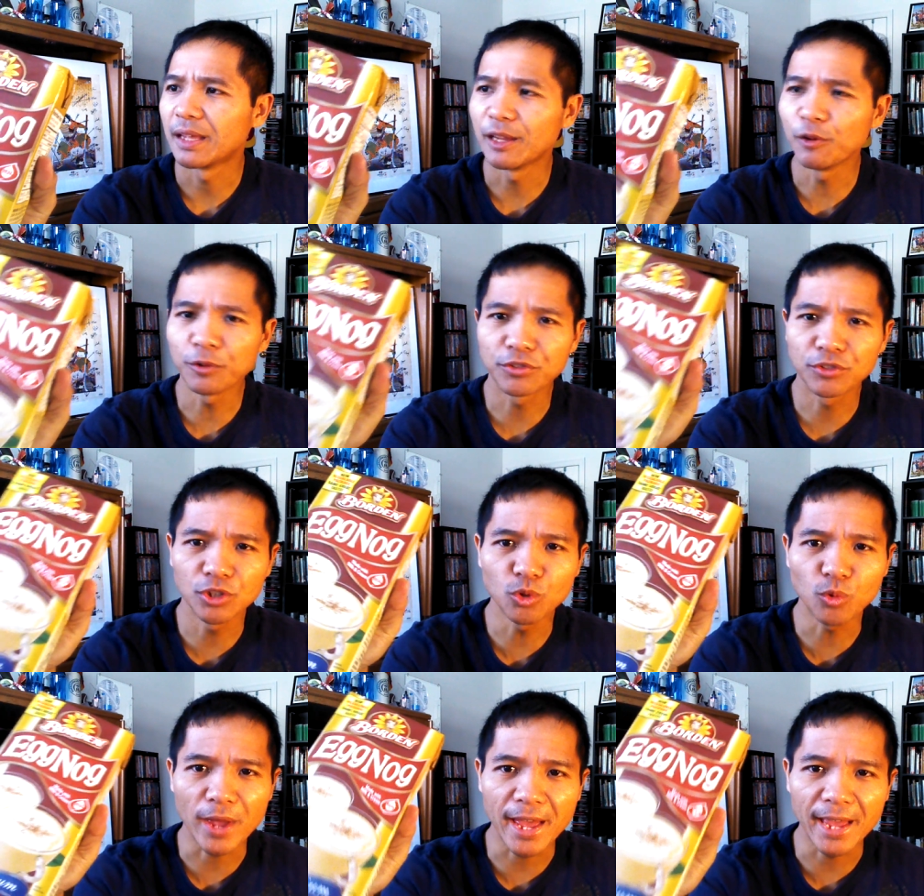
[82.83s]
It was
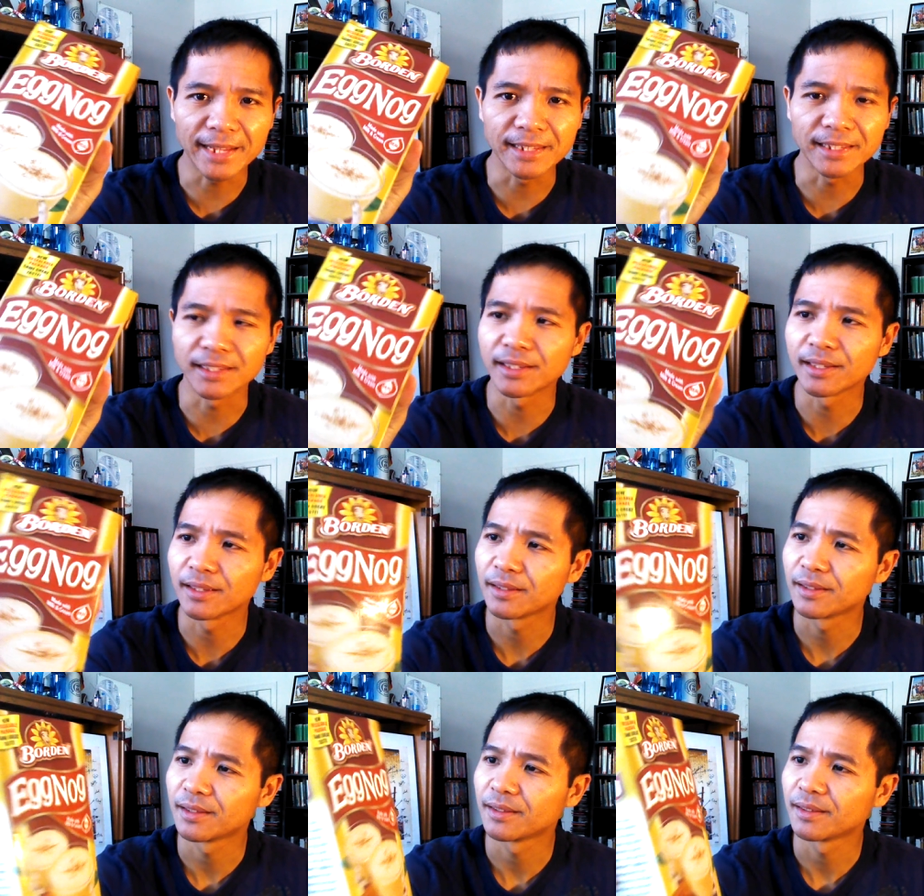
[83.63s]
too eggy.
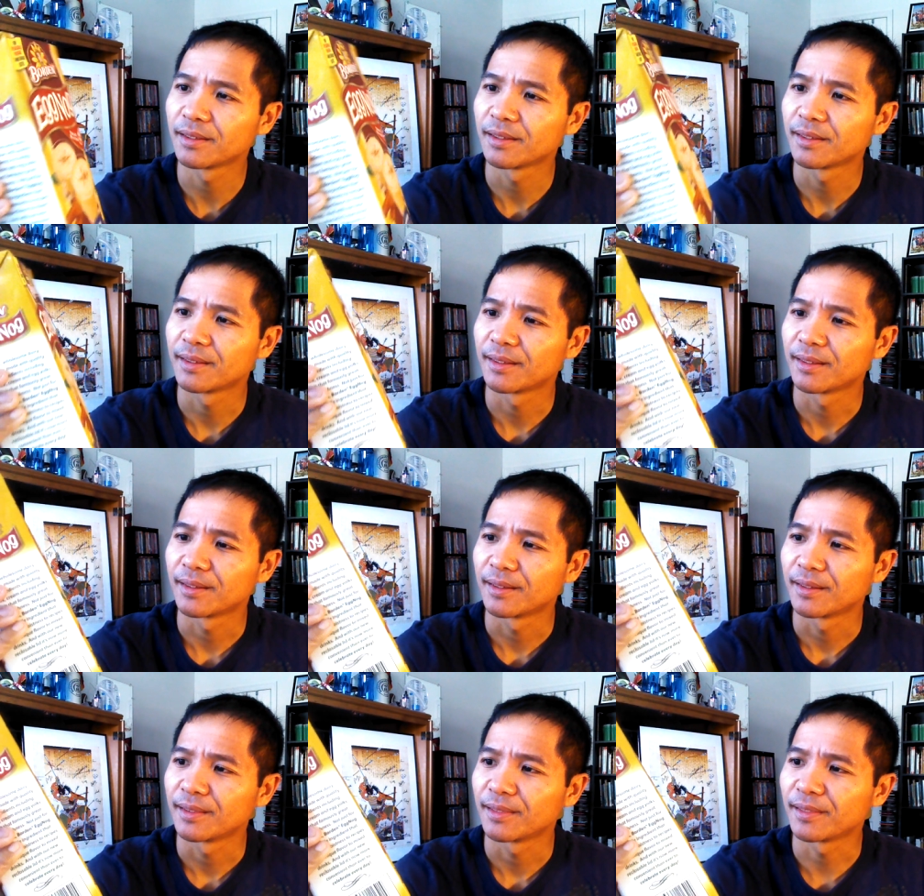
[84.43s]

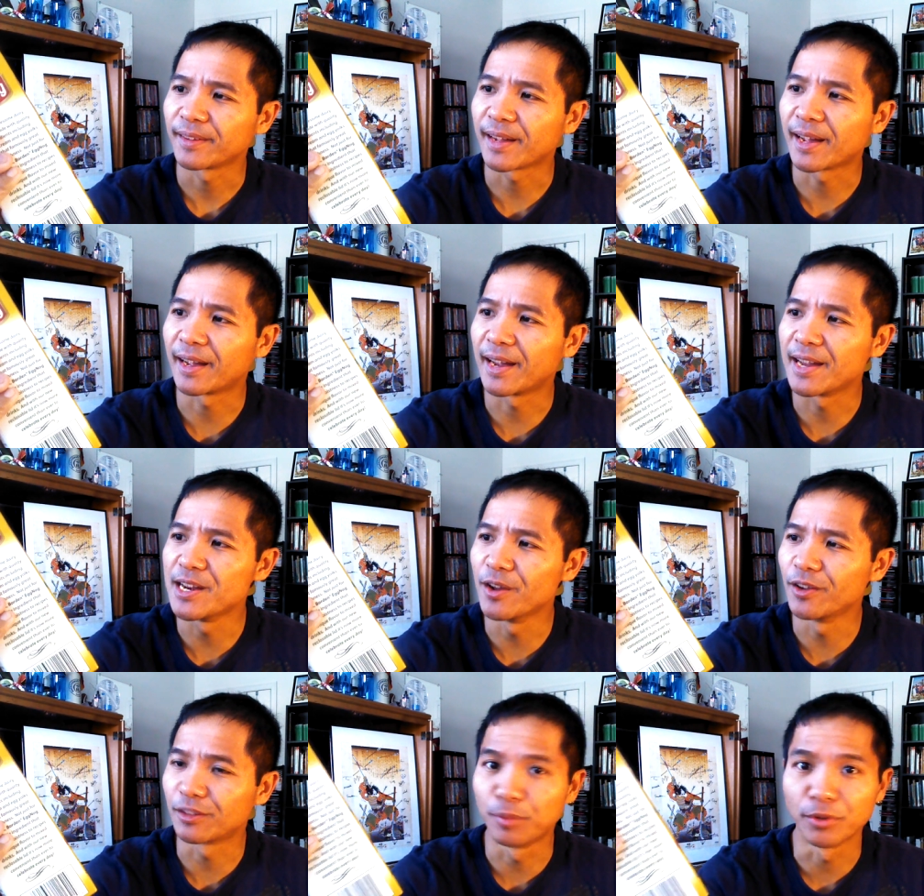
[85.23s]
Like I, I
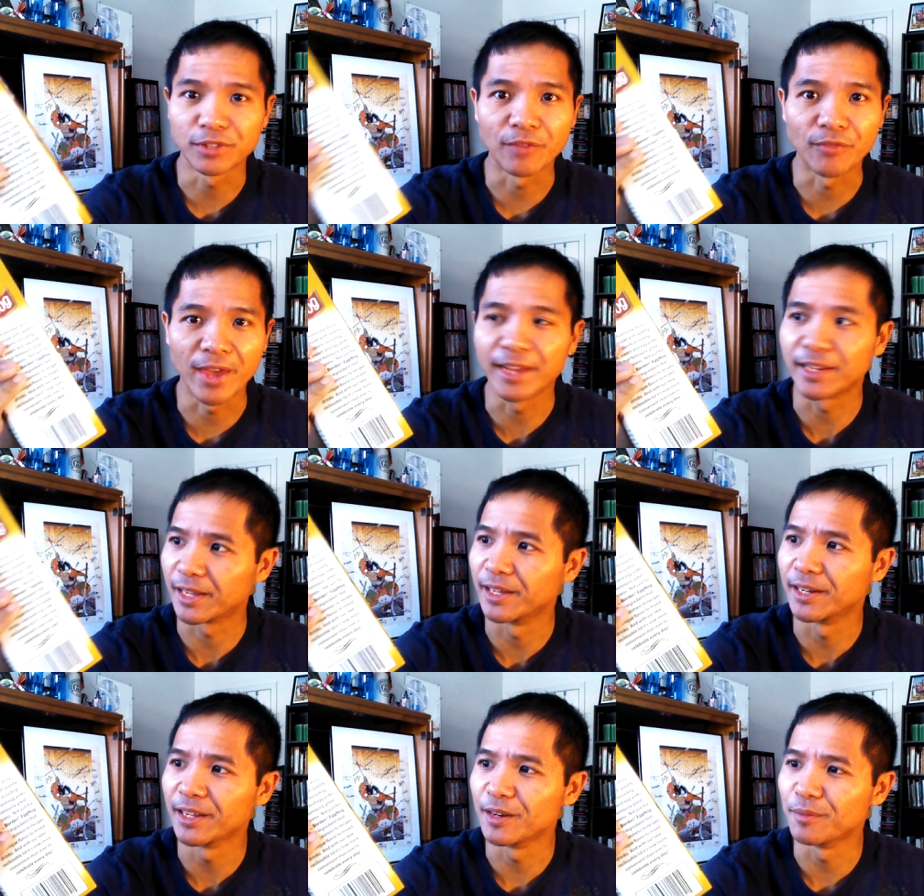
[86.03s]
know it's supposed to have egg
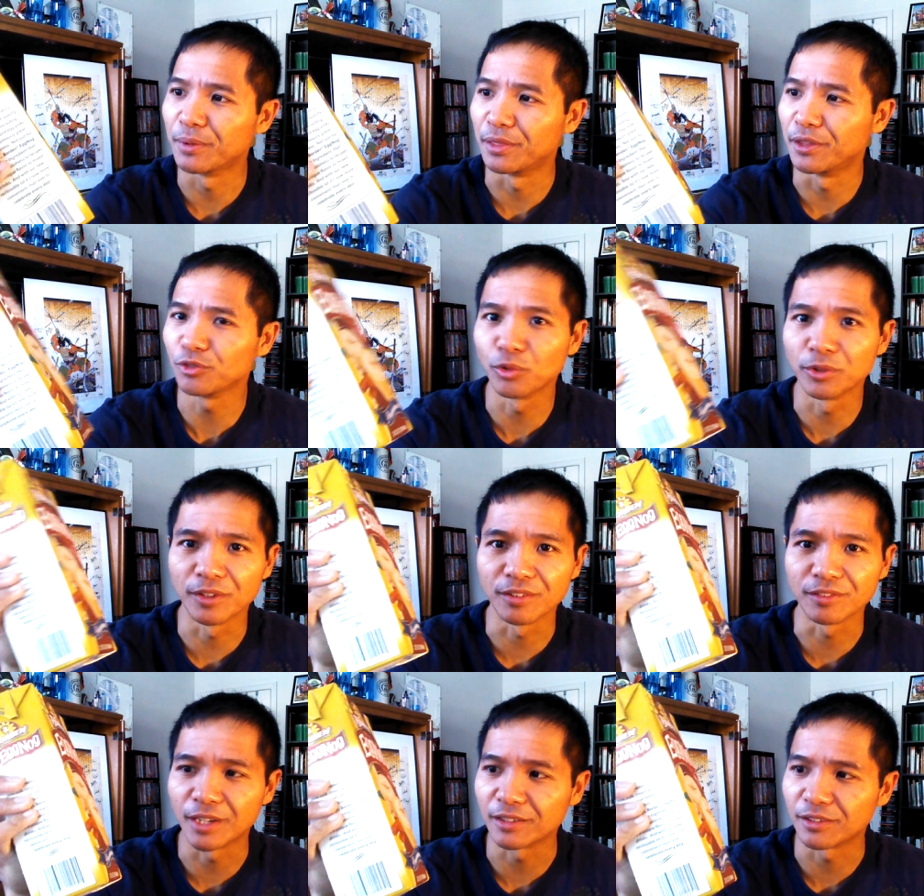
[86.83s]
in it, but this one
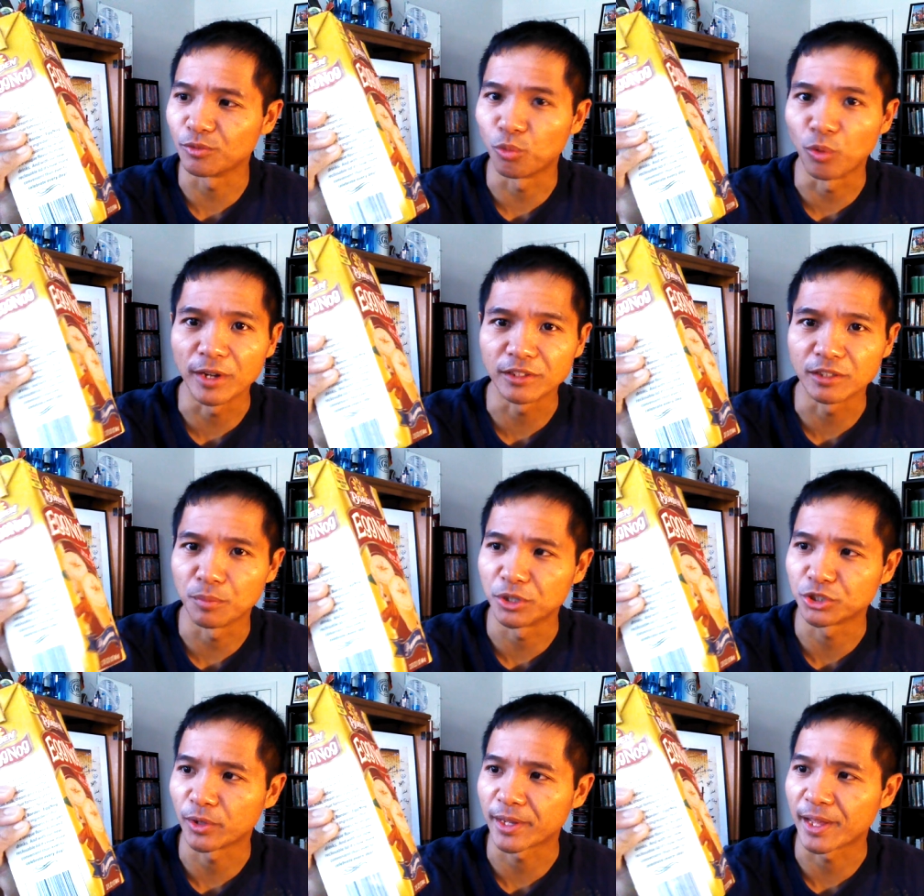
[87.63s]
just tasted way too
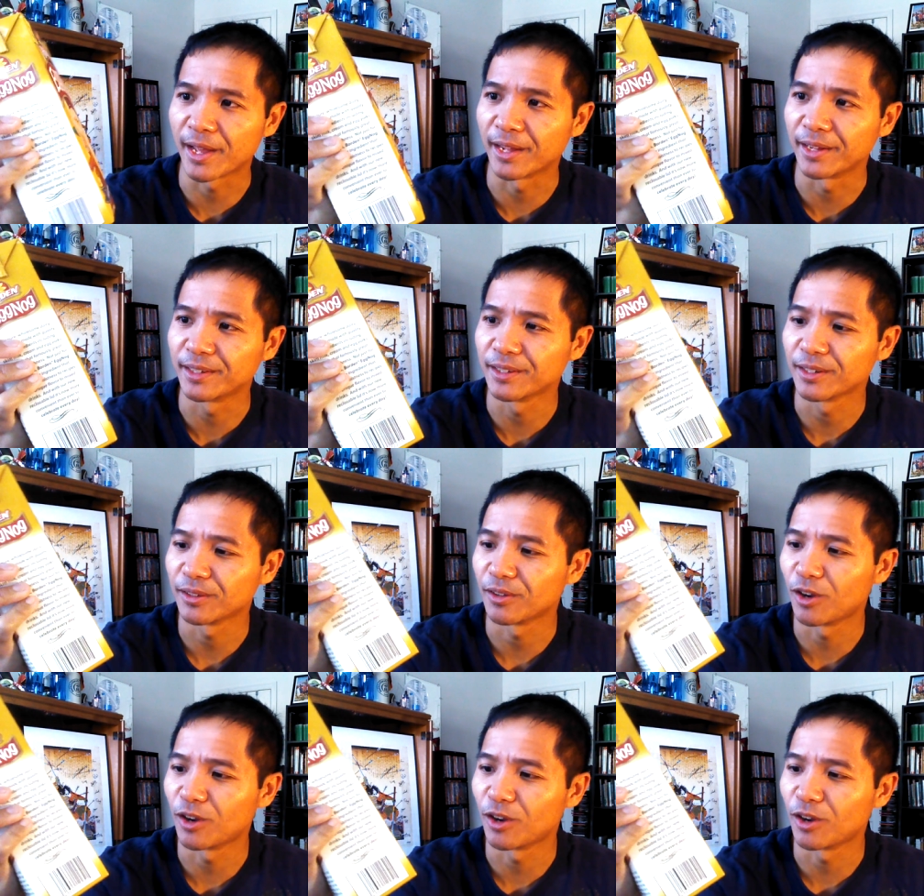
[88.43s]
much like egg.